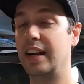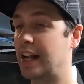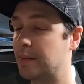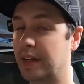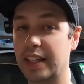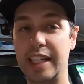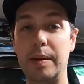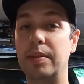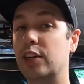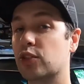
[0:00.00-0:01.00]
and I'm gonna
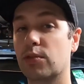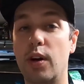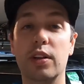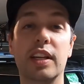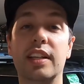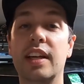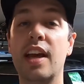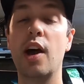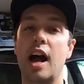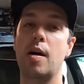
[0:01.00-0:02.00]
keep this rolling.
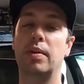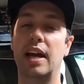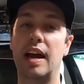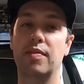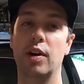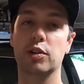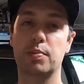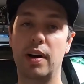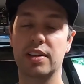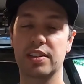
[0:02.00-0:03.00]
I'm gonna have those
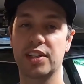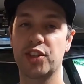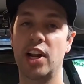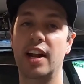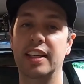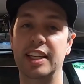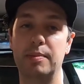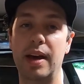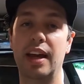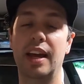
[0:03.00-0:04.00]
parts listed on
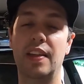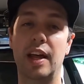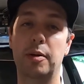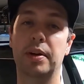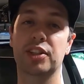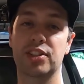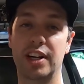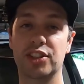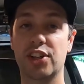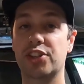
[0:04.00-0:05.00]
eBay and then I'm gonna
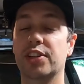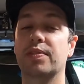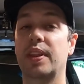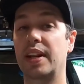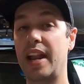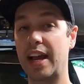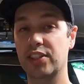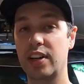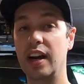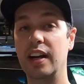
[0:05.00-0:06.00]
start searching for the
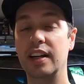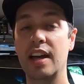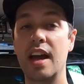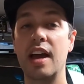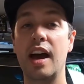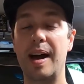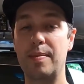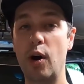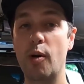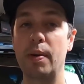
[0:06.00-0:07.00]
next car.
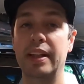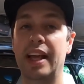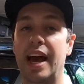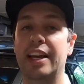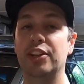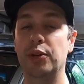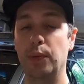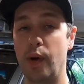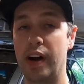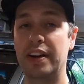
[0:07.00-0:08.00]
I'm hoping that I can do
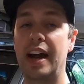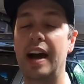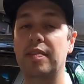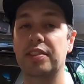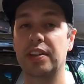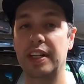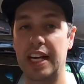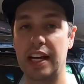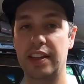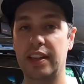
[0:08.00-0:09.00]
one after
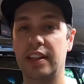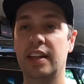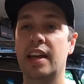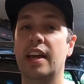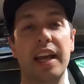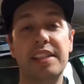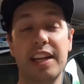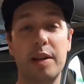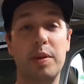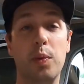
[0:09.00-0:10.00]
another. It's
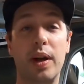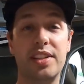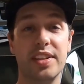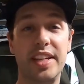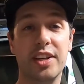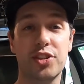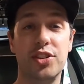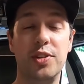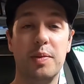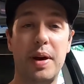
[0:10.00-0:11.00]
gonna be winter here
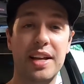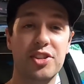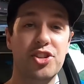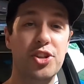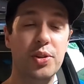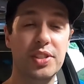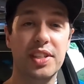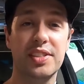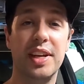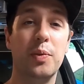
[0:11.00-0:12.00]
soon in
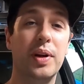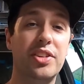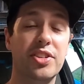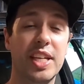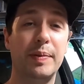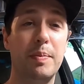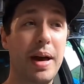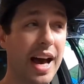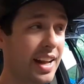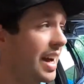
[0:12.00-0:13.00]
Massachusetts and winters can be
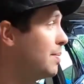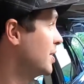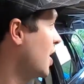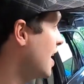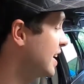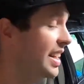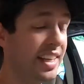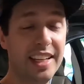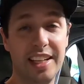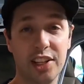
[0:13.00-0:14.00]
bad. I'm not in
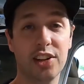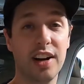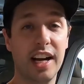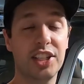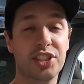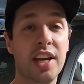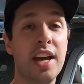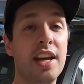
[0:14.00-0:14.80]
a heated garage.